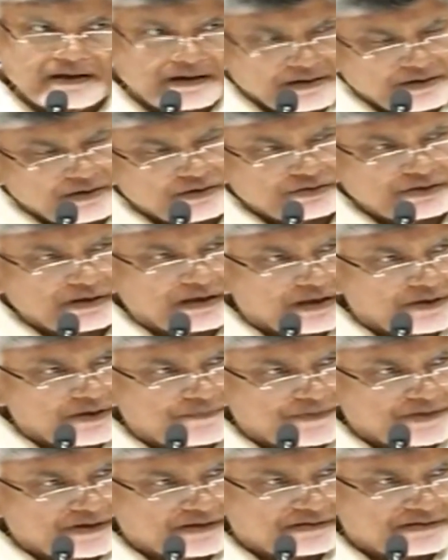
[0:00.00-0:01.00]
and also
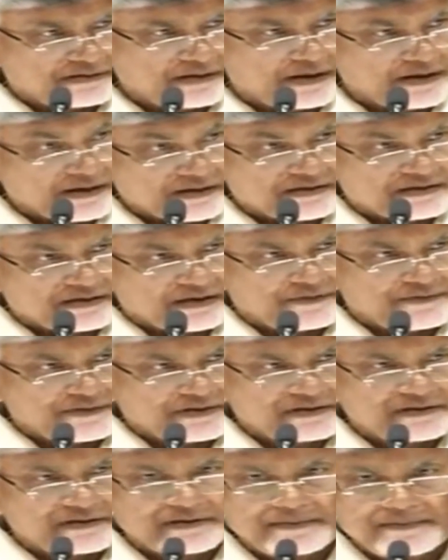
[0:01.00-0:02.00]
IFS,
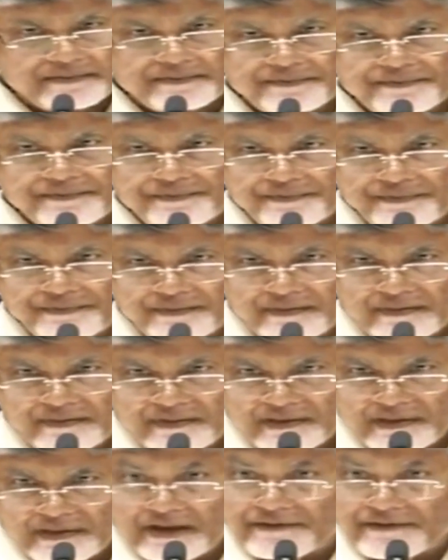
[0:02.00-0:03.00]
ex-service,
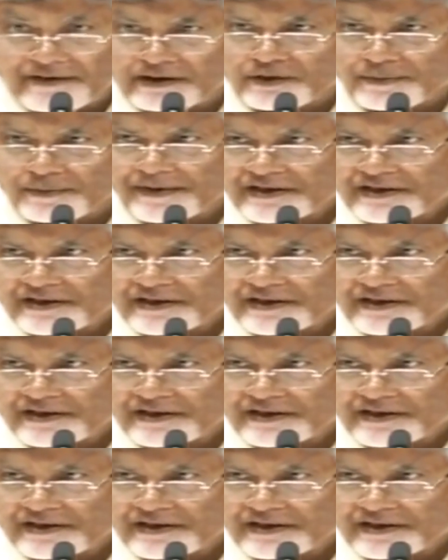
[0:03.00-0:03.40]
they went to